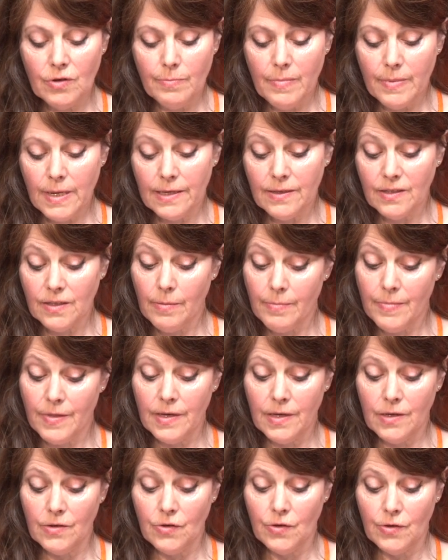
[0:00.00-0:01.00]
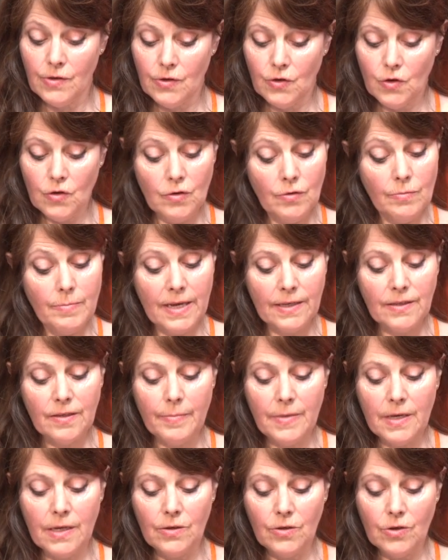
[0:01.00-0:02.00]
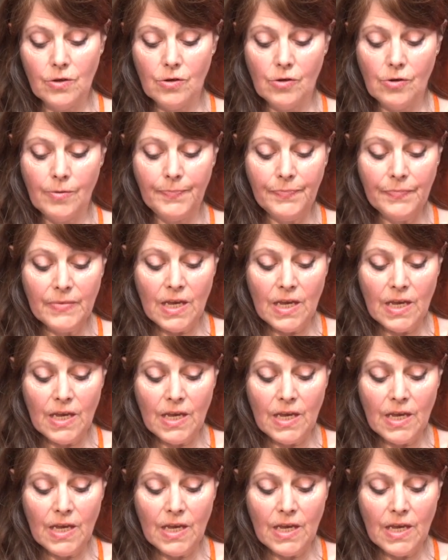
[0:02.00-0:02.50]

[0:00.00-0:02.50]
to make something endure.